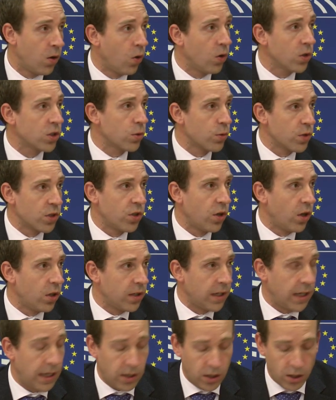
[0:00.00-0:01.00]
also
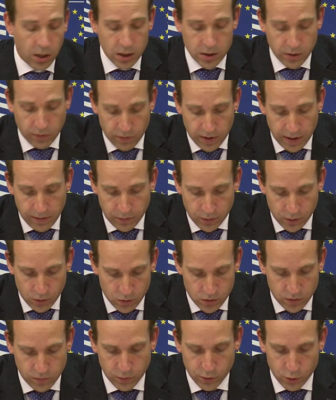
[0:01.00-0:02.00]
resulting in a lot of
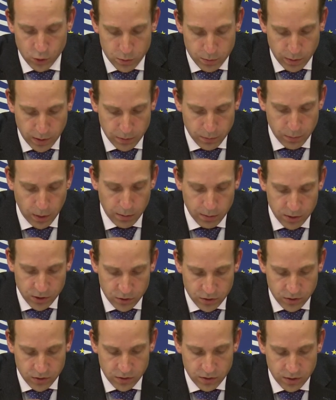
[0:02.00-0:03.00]
revenues for news
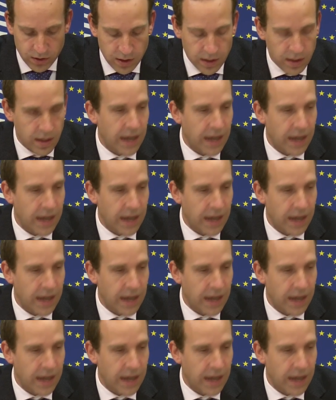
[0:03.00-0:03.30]
publishers.